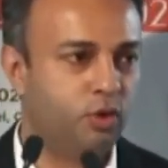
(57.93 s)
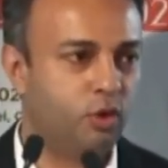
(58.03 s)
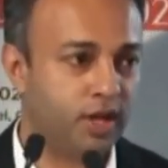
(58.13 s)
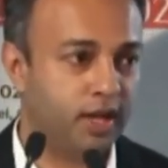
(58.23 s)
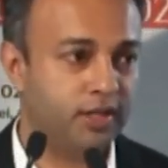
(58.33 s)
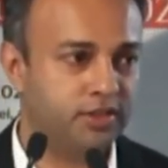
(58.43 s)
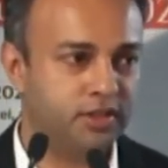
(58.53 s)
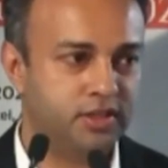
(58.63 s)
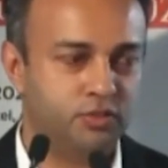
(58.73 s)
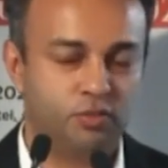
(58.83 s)
organizing
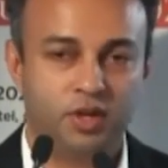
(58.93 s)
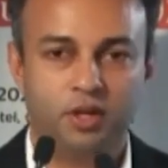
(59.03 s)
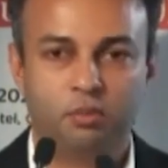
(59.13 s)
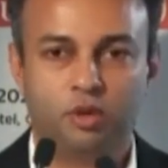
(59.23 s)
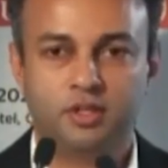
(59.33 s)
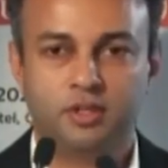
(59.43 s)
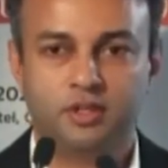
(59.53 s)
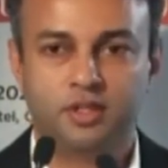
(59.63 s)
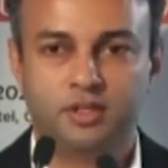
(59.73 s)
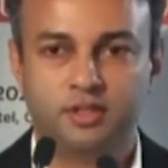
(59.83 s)
this very important
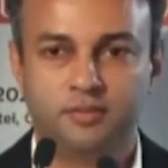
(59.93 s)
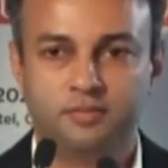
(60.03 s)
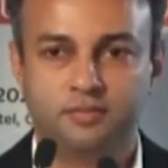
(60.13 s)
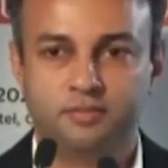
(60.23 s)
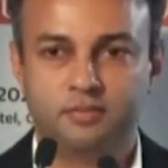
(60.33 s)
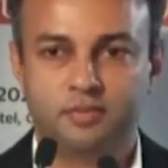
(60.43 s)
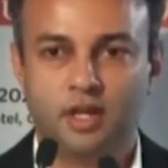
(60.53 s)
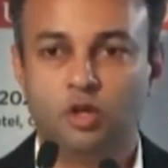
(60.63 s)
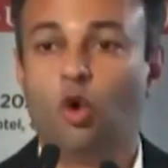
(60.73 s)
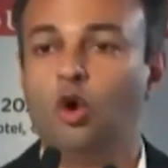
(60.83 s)
discussion,
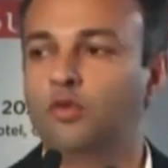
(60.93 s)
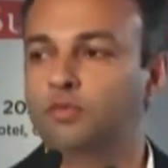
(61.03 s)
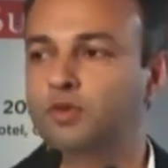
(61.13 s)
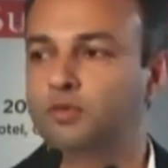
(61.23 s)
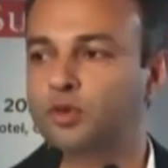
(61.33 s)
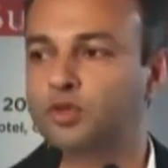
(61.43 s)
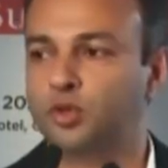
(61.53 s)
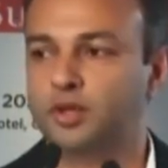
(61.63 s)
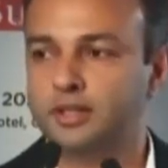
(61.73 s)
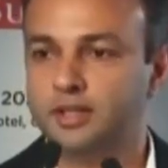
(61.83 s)
and all of you for
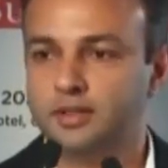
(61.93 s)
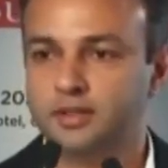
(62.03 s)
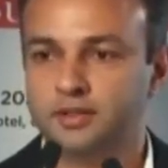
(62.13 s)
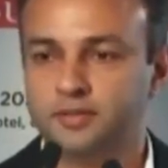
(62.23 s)
joining this.